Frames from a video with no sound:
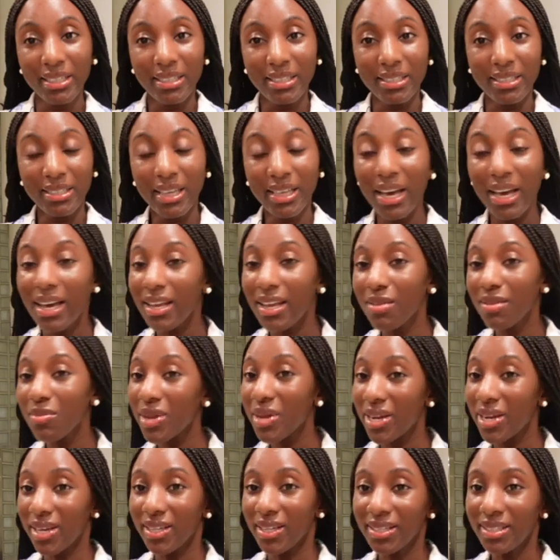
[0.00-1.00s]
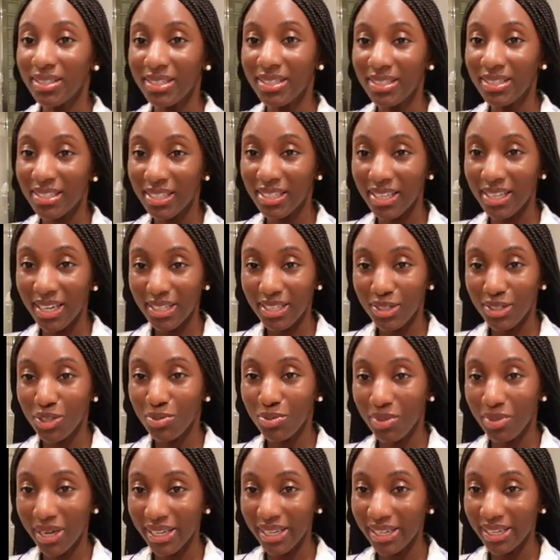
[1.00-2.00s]
to get to
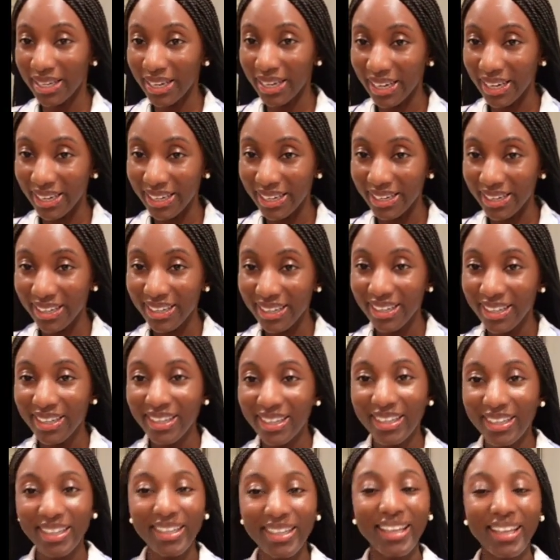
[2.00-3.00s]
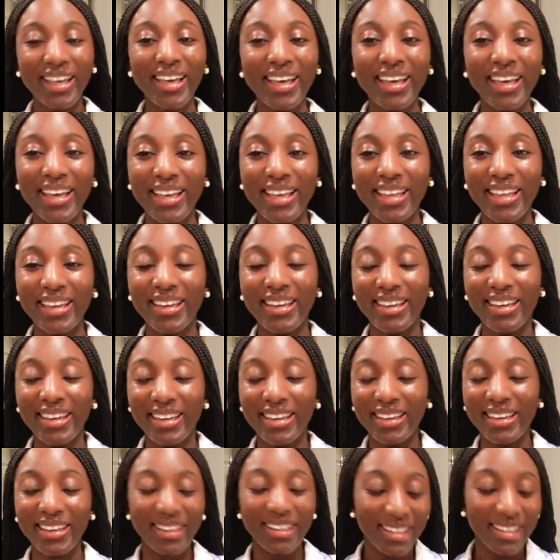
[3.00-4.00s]
my gate.
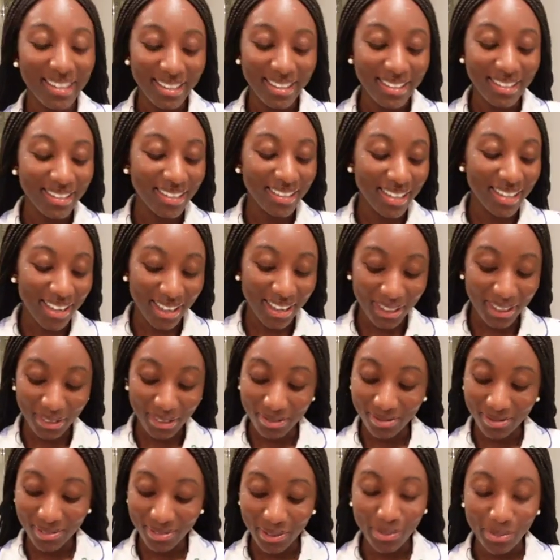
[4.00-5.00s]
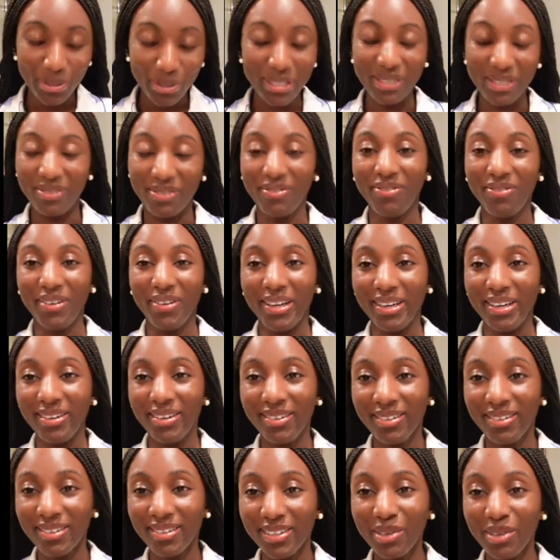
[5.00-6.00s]
And yeah, it wasn't fun.
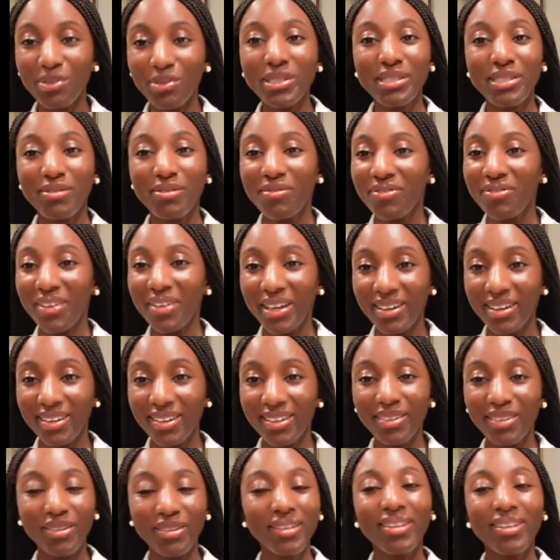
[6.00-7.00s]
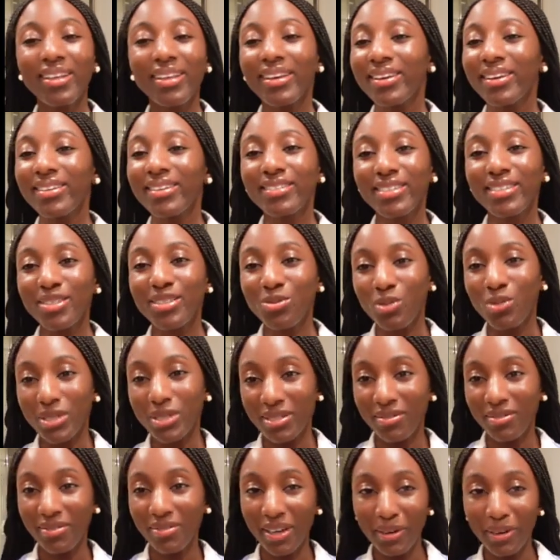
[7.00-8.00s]
It wasn't fun. It just
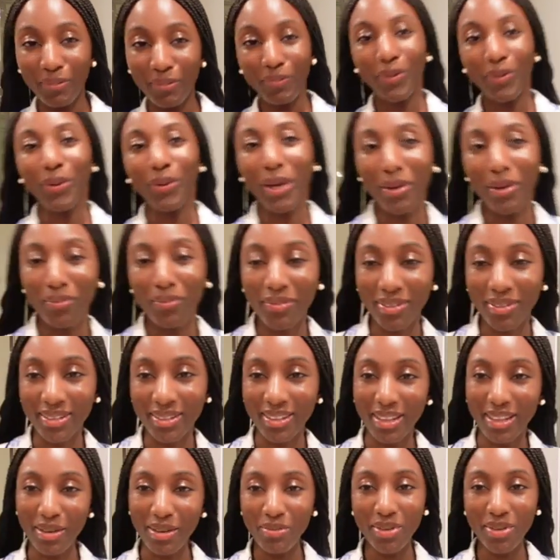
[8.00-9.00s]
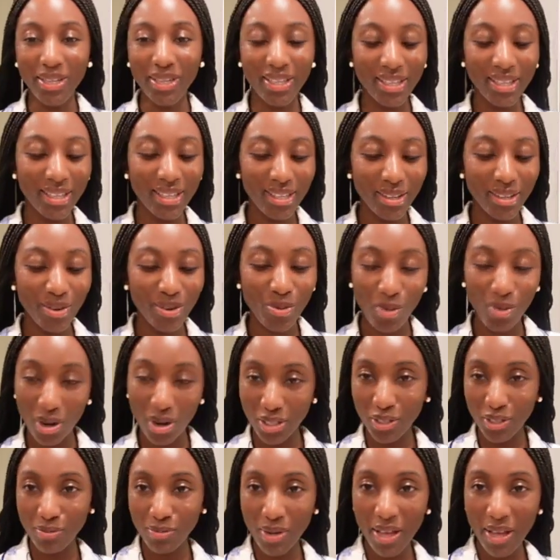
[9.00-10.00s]
wasn't fun. Okay, let me
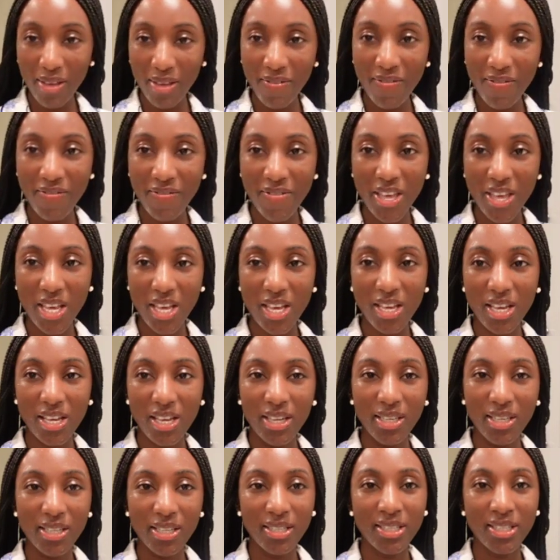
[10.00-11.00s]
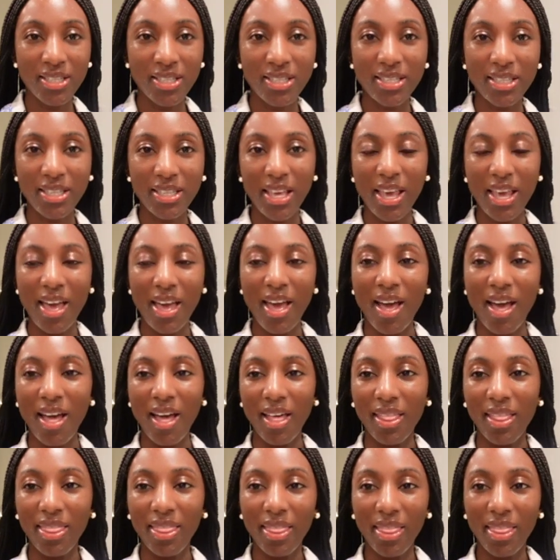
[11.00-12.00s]
wash my face
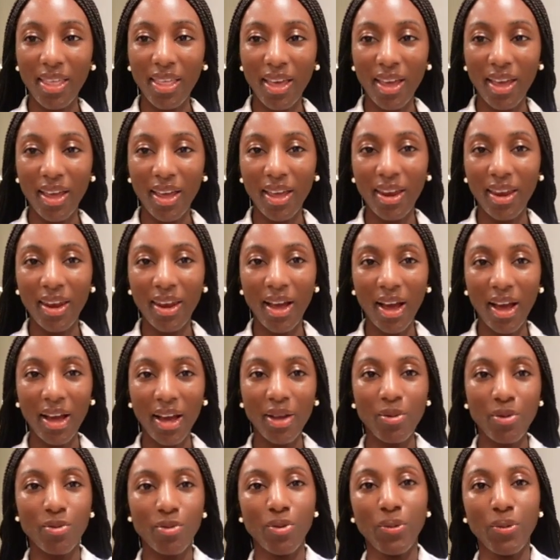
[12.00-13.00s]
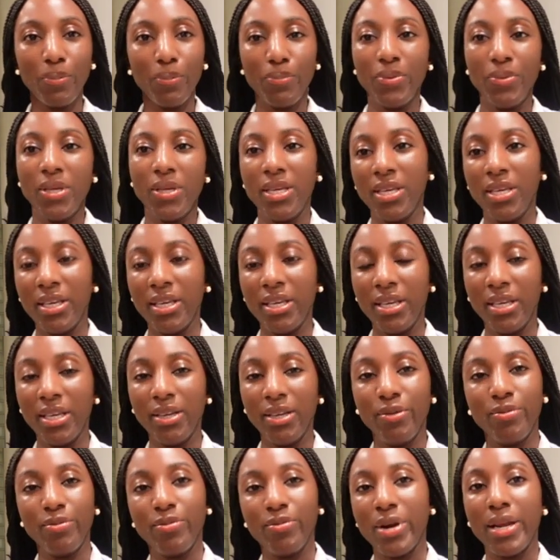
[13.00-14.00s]
and then I will
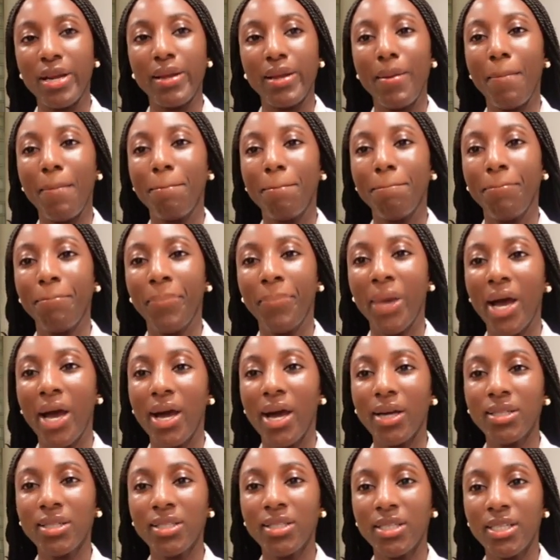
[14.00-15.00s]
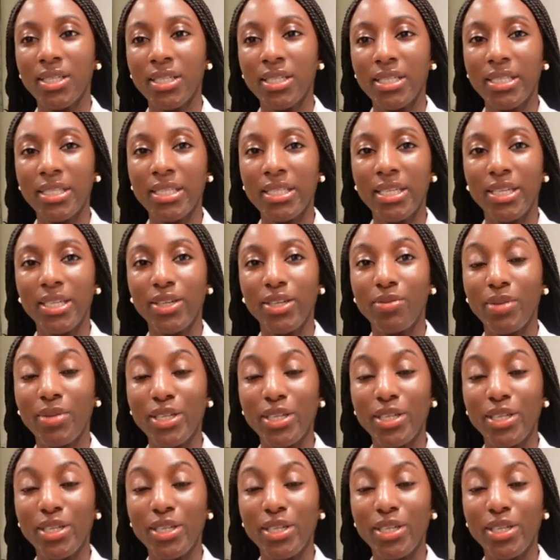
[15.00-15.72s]
be right back to continue my